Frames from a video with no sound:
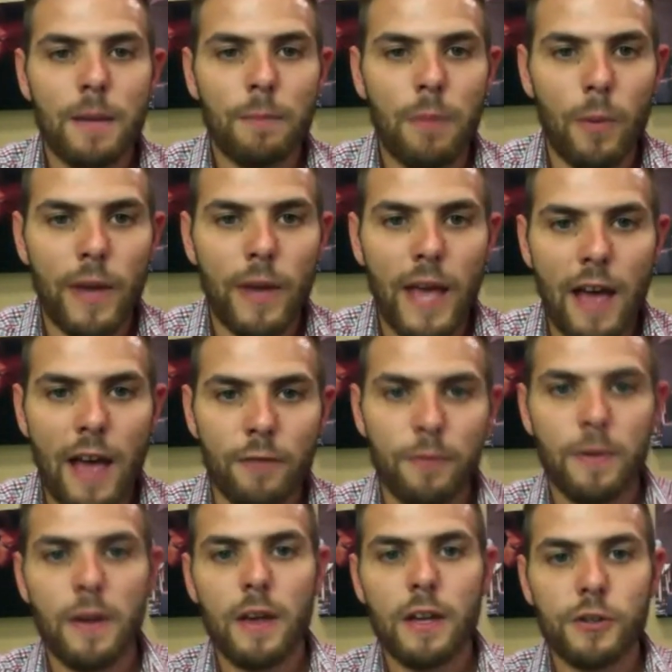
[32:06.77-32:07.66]
But we
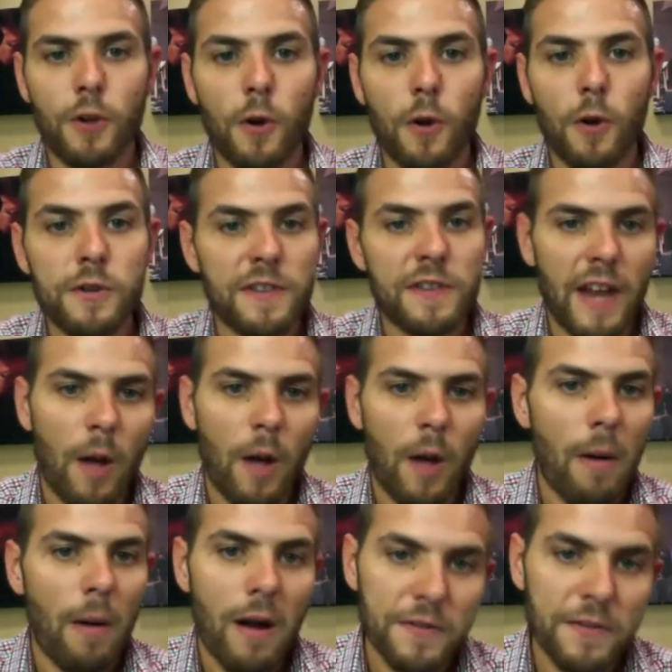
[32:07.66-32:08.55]
have churches that
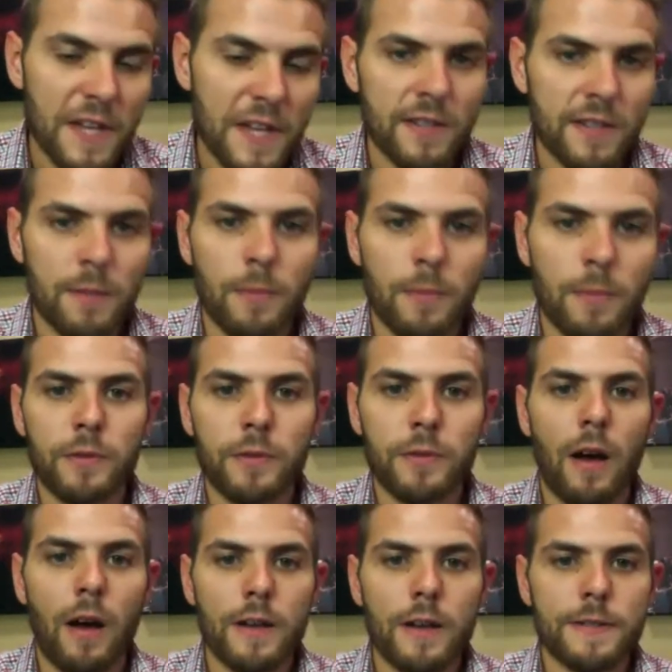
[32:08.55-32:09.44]
help offset some of those
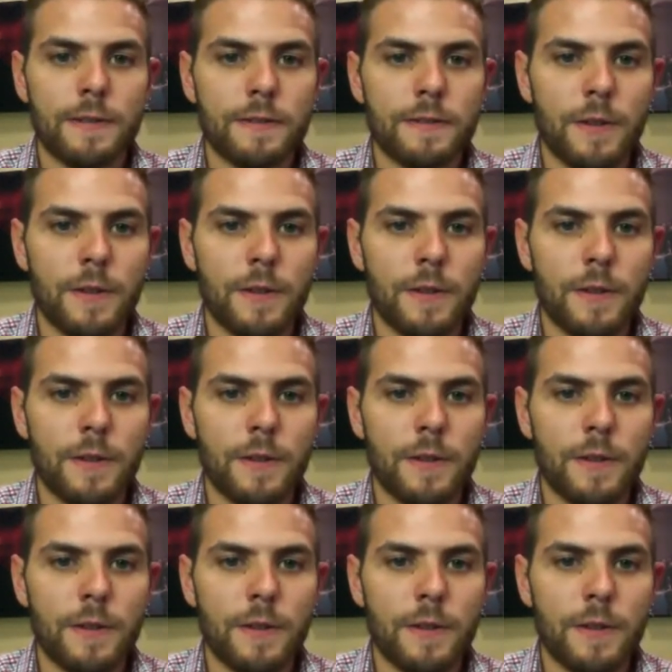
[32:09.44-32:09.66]
costs.